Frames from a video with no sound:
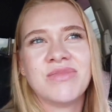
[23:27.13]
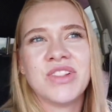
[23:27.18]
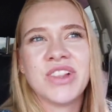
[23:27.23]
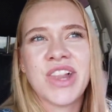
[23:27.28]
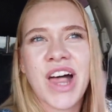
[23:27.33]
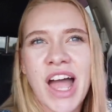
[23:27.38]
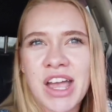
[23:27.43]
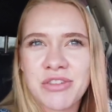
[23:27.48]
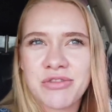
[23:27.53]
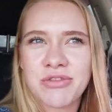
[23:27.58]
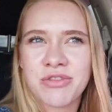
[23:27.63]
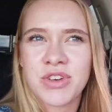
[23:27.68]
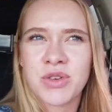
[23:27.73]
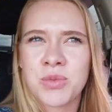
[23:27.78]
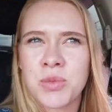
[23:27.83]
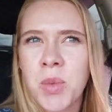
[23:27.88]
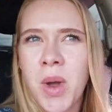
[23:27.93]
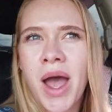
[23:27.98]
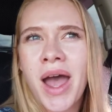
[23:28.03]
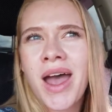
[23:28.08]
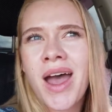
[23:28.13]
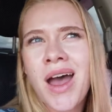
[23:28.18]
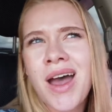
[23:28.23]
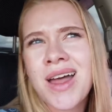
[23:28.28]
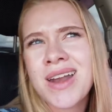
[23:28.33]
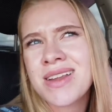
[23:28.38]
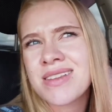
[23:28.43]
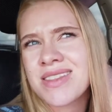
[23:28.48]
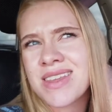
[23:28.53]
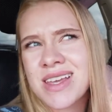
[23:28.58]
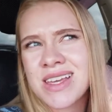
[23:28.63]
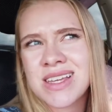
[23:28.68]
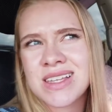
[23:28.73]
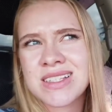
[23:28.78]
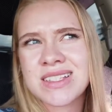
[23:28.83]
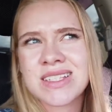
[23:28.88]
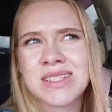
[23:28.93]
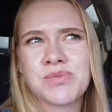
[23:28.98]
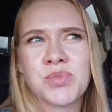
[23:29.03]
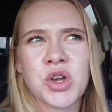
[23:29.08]
life. I don't think
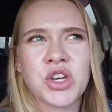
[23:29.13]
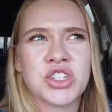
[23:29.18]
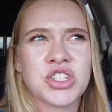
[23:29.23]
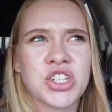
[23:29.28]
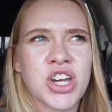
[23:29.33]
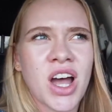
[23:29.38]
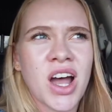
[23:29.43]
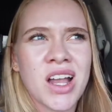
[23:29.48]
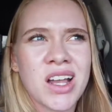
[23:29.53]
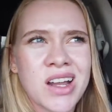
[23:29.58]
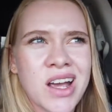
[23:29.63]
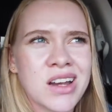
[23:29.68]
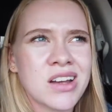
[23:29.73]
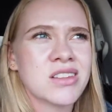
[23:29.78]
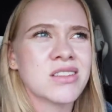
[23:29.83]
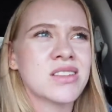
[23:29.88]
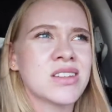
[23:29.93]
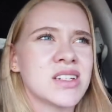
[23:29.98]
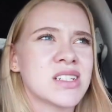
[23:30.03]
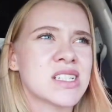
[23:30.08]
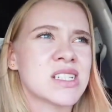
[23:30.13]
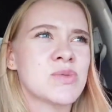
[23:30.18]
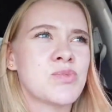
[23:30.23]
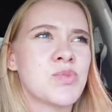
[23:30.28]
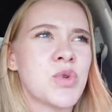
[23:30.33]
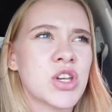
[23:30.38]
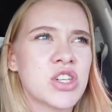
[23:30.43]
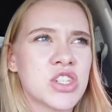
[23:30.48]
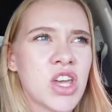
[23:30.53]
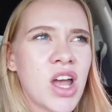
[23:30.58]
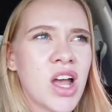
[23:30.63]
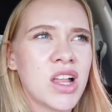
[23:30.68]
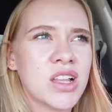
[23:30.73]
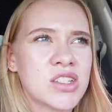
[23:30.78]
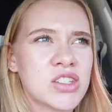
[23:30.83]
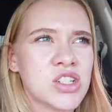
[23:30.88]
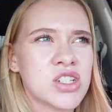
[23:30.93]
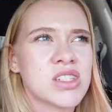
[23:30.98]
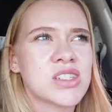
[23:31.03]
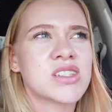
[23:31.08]
it's special.
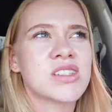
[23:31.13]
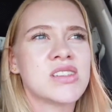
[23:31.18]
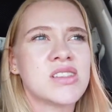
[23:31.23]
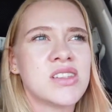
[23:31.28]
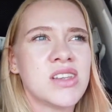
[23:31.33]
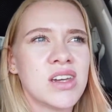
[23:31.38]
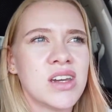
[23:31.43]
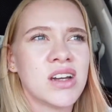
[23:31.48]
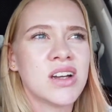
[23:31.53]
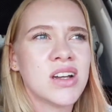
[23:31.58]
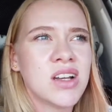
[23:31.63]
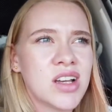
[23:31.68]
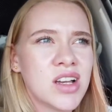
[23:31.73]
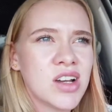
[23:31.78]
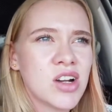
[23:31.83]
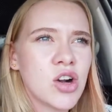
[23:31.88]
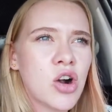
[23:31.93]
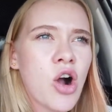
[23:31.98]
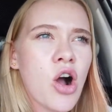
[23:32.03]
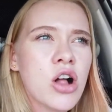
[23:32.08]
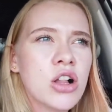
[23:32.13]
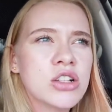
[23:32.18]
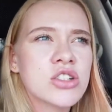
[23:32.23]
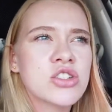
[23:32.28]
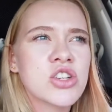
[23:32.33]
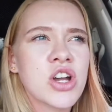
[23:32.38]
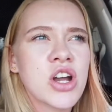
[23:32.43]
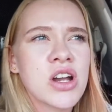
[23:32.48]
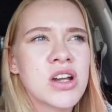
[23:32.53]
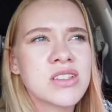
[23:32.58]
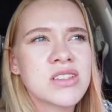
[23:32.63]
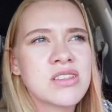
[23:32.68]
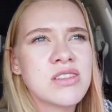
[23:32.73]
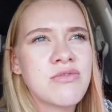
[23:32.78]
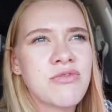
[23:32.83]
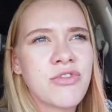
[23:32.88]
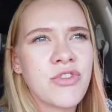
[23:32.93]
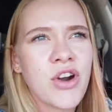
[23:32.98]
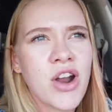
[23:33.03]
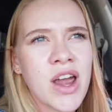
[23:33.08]
Just the culture is
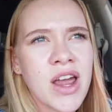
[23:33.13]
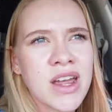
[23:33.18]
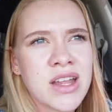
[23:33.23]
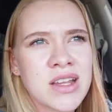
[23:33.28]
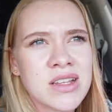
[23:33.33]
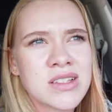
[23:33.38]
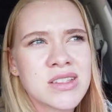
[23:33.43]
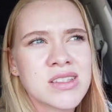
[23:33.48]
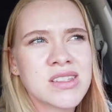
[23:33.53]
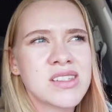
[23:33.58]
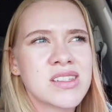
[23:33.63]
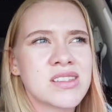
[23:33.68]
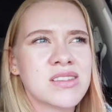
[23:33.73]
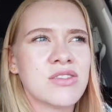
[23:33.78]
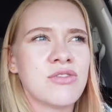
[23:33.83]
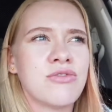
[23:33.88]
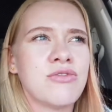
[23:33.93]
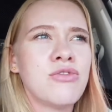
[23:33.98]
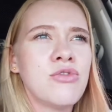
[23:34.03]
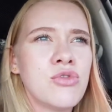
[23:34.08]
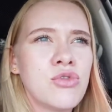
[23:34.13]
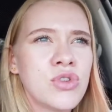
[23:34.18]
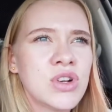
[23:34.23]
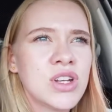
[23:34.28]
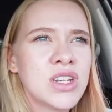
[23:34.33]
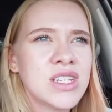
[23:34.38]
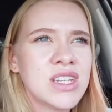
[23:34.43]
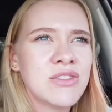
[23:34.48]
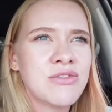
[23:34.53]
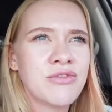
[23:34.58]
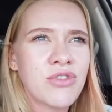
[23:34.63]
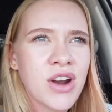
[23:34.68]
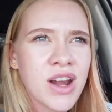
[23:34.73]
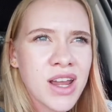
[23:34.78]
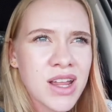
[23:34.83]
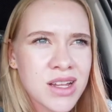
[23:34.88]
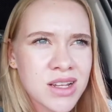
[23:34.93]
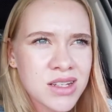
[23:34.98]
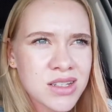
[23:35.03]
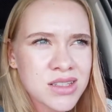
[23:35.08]
different, the food
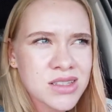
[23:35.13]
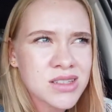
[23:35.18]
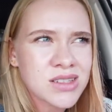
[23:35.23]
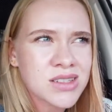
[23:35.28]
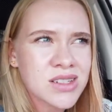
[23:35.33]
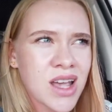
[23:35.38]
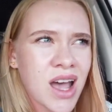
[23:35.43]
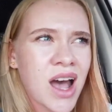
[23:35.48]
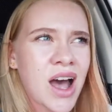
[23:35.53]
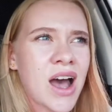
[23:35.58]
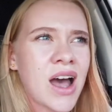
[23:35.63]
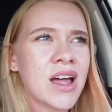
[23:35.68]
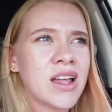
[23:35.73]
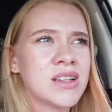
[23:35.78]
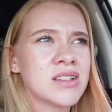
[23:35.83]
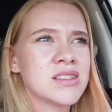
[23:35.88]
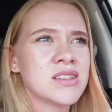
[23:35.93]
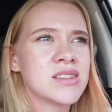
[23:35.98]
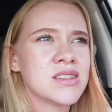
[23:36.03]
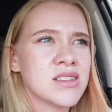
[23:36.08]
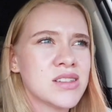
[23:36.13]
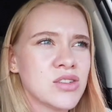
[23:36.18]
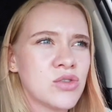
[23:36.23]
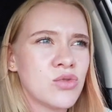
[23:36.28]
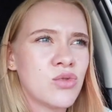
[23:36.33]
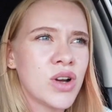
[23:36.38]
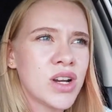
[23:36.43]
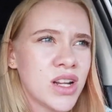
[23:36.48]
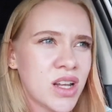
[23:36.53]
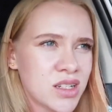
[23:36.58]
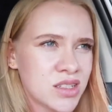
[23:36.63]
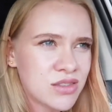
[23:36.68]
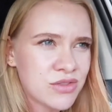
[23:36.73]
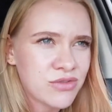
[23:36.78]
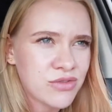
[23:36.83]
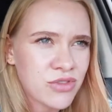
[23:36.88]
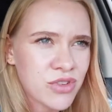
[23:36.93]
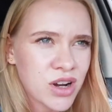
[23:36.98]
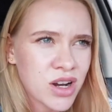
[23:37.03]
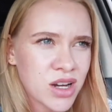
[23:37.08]
different, and the weather
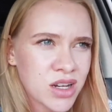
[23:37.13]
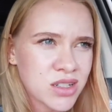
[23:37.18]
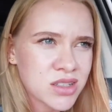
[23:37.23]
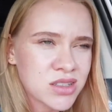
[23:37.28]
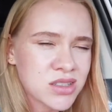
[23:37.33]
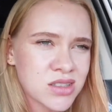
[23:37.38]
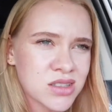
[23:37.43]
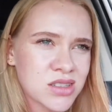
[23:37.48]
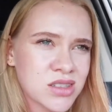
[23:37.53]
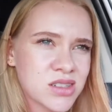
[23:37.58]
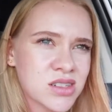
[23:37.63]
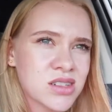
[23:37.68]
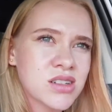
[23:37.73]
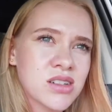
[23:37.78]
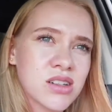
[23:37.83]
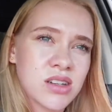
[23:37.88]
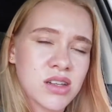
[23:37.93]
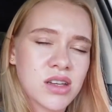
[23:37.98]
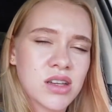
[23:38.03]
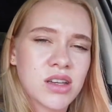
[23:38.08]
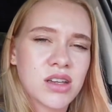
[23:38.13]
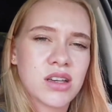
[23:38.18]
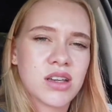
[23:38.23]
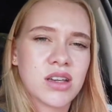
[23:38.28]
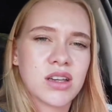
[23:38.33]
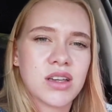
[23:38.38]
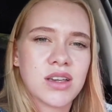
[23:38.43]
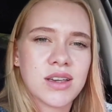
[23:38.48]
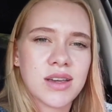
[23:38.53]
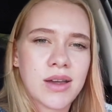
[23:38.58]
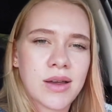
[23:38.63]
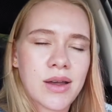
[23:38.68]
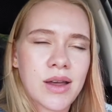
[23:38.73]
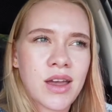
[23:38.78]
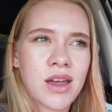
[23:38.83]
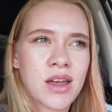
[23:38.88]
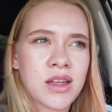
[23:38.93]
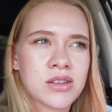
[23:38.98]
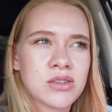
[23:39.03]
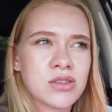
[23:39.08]
different. Yeah,
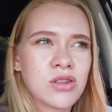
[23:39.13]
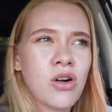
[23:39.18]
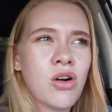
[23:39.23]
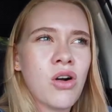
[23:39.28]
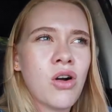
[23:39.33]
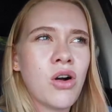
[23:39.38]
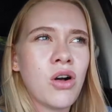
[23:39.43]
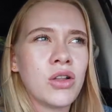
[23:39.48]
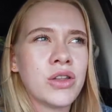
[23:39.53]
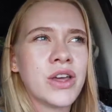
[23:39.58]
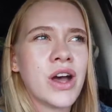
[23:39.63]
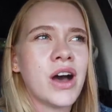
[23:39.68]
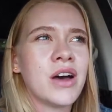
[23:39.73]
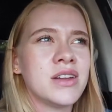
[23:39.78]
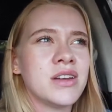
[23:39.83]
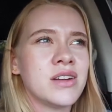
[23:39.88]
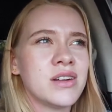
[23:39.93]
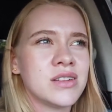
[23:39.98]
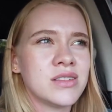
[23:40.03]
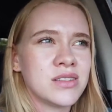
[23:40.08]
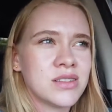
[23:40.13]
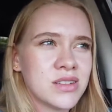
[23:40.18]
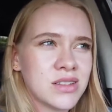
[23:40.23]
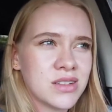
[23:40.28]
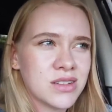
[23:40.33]
and all the other